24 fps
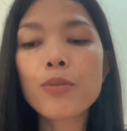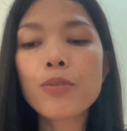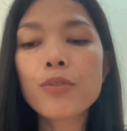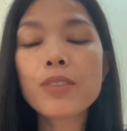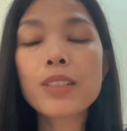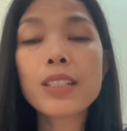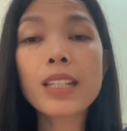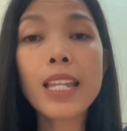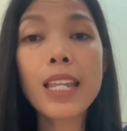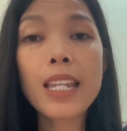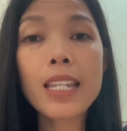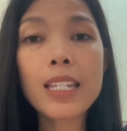
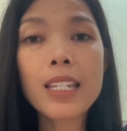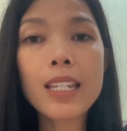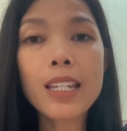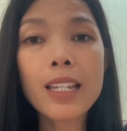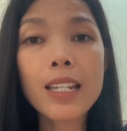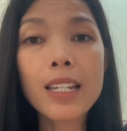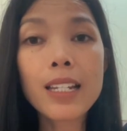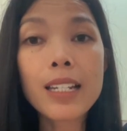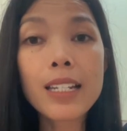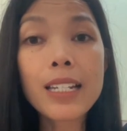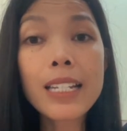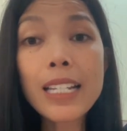take
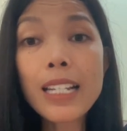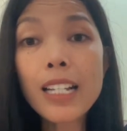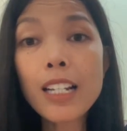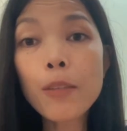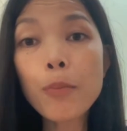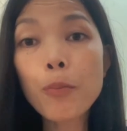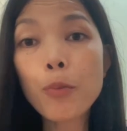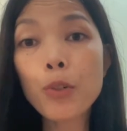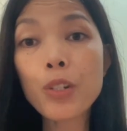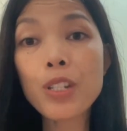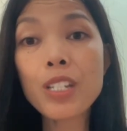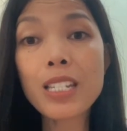a legal
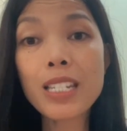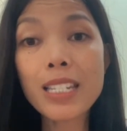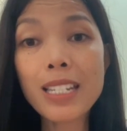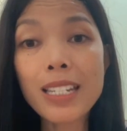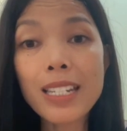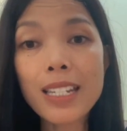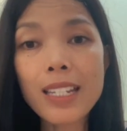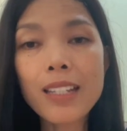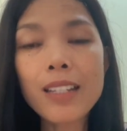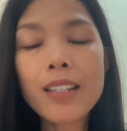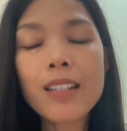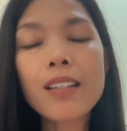
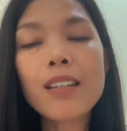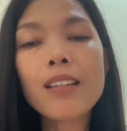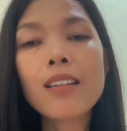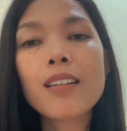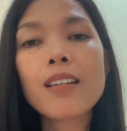proceeding